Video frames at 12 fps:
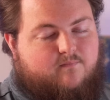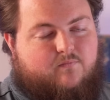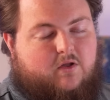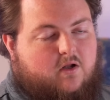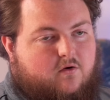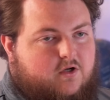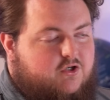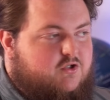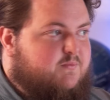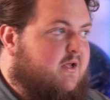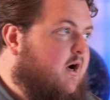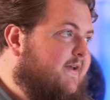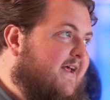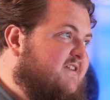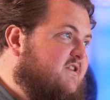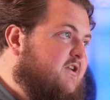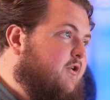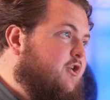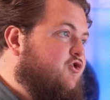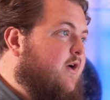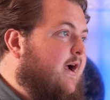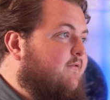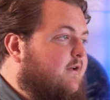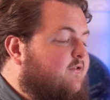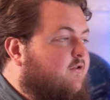it could just be unnecessary traffic.